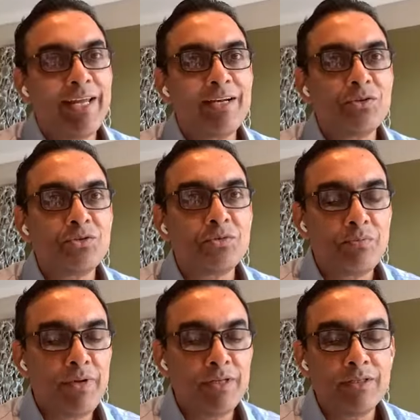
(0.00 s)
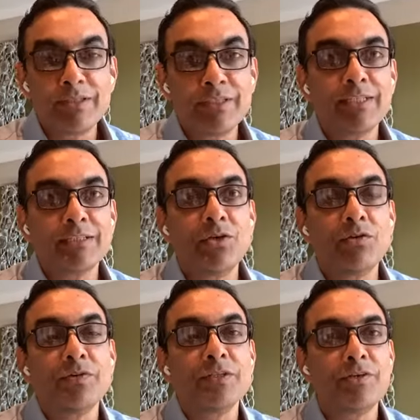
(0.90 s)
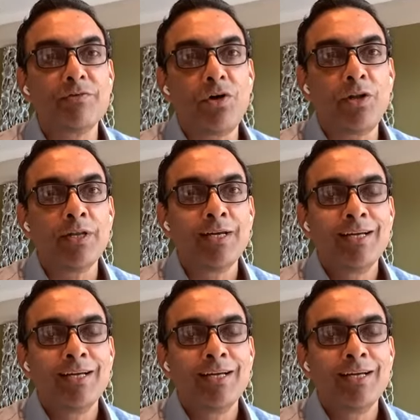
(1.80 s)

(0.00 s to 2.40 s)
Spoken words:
get into meat of the discussion. Look, first of all,